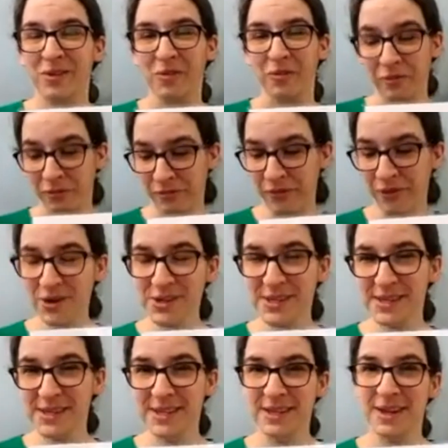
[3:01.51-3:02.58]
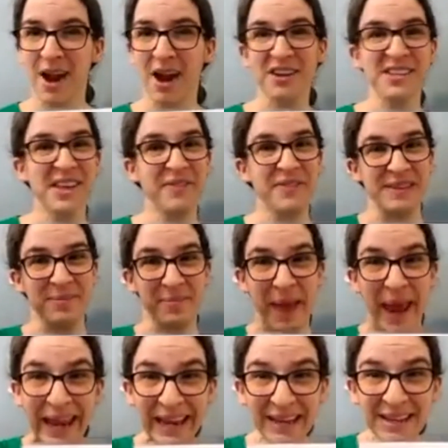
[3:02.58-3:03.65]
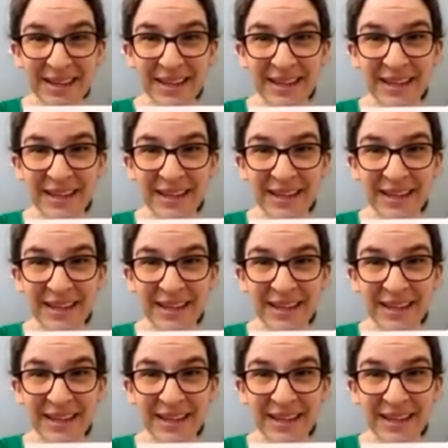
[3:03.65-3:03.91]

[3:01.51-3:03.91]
So first, our stuff is made,